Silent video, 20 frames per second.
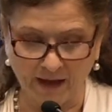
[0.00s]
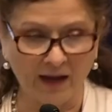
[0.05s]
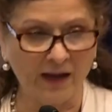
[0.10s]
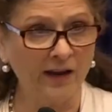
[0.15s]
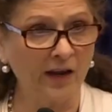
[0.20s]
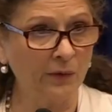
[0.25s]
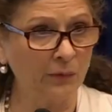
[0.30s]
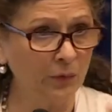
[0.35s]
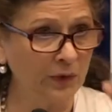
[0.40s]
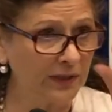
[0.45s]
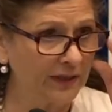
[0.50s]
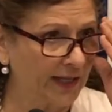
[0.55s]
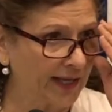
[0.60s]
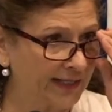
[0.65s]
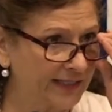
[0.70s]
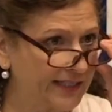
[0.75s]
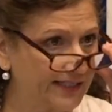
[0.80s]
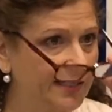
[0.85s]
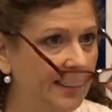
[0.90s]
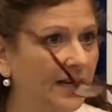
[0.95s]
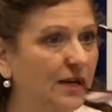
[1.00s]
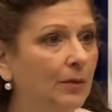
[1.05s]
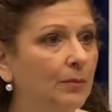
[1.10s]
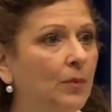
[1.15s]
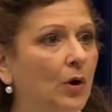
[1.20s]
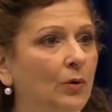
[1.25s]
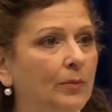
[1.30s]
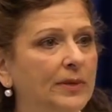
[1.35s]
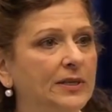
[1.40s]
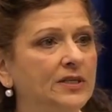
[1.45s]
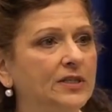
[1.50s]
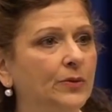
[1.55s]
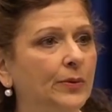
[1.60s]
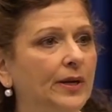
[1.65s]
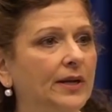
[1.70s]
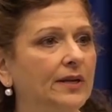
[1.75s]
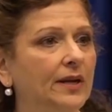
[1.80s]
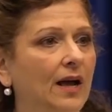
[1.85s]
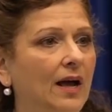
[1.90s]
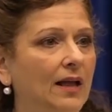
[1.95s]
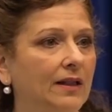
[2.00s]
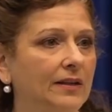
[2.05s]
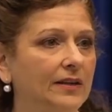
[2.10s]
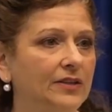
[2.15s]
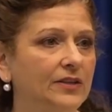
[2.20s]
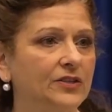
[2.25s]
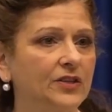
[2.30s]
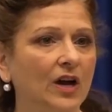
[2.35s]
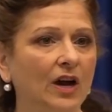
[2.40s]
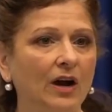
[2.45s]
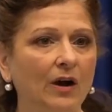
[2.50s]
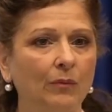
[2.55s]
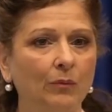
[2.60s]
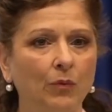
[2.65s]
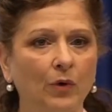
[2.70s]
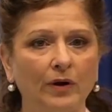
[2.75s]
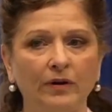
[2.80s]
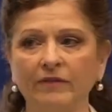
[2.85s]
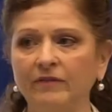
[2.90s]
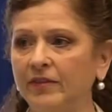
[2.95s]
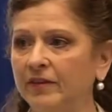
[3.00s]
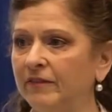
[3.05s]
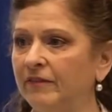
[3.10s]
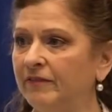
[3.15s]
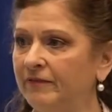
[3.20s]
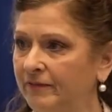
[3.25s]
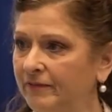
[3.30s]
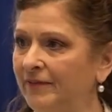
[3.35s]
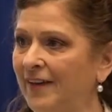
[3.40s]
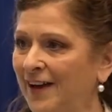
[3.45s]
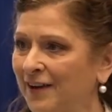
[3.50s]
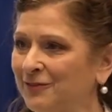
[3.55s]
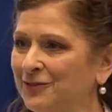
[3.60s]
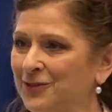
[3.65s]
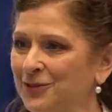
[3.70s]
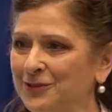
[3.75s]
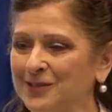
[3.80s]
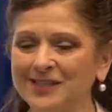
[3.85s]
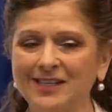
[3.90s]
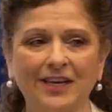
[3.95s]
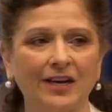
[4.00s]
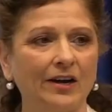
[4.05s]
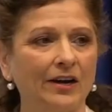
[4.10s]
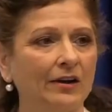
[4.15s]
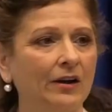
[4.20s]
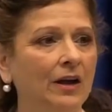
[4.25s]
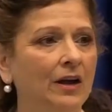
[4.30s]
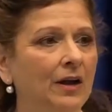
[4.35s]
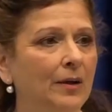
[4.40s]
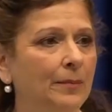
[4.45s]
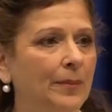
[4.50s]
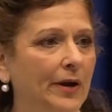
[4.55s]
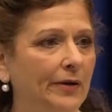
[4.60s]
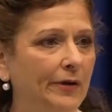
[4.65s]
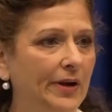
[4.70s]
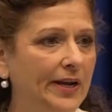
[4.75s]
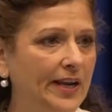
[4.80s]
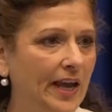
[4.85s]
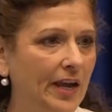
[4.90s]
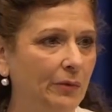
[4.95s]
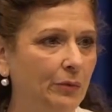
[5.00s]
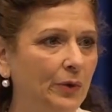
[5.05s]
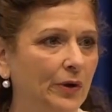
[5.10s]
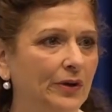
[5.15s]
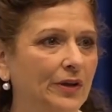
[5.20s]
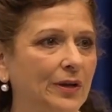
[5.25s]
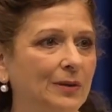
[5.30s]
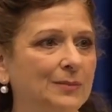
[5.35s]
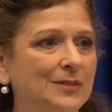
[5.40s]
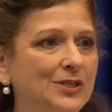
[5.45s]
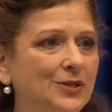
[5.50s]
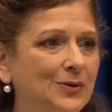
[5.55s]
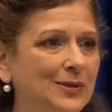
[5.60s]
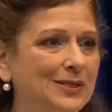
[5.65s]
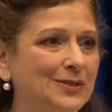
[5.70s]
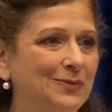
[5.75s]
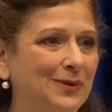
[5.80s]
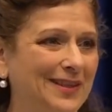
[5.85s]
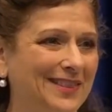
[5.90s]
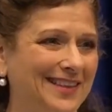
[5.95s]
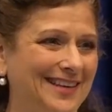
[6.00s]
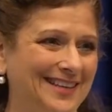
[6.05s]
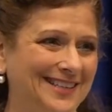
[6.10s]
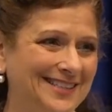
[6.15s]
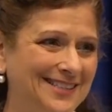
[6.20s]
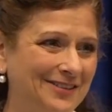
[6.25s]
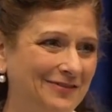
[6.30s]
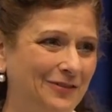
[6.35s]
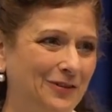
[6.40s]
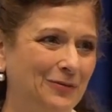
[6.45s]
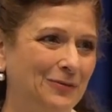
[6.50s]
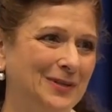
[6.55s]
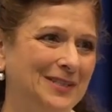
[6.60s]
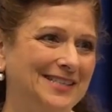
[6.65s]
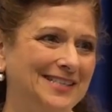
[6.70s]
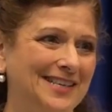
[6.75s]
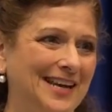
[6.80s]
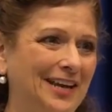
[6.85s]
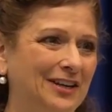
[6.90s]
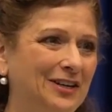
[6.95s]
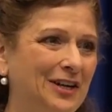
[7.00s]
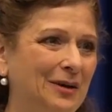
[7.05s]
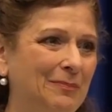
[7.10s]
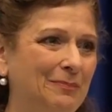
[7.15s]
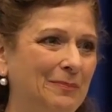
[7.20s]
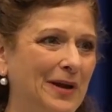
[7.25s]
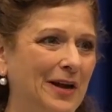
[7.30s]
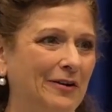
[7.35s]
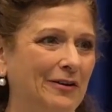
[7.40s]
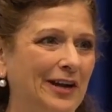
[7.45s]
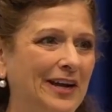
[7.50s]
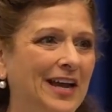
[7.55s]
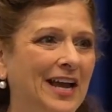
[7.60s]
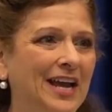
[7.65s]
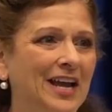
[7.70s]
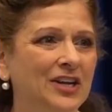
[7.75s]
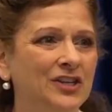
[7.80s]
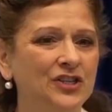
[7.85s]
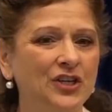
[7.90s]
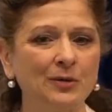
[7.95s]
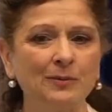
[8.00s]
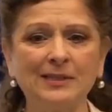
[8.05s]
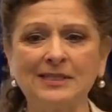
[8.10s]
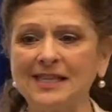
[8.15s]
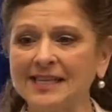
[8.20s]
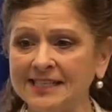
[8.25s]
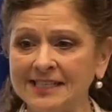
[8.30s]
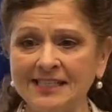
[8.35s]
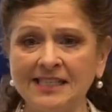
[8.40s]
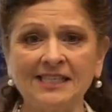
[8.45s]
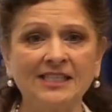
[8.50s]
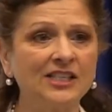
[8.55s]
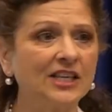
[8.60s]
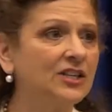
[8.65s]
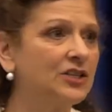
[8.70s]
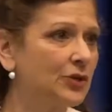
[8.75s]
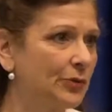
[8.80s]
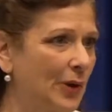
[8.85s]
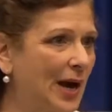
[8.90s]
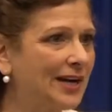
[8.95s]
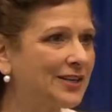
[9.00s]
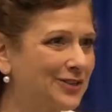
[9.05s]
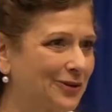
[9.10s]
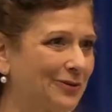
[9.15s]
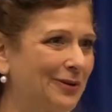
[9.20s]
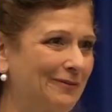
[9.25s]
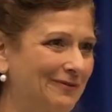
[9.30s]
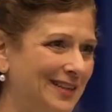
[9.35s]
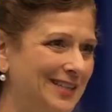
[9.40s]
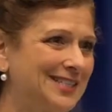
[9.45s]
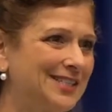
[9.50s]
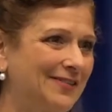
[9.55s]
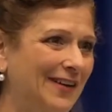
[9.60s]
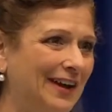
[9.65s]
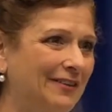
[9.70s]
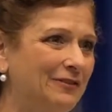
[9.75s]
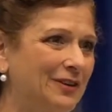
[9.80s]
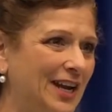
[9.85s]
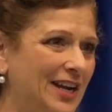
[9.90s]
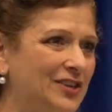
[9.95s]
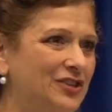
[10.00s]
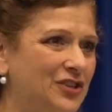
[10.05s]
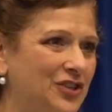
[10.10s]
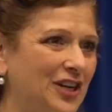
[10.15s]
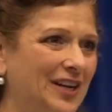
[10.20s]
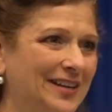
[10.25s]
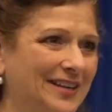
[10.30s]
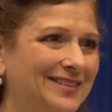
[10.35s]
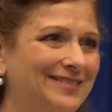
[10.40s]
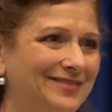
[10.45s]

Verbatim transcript: And I would like to take a moment to acknowledge um, one of the founders here, Mary Kay Williams, who is with us. If you would stand up, Mary. She was the assistant director of this foundation.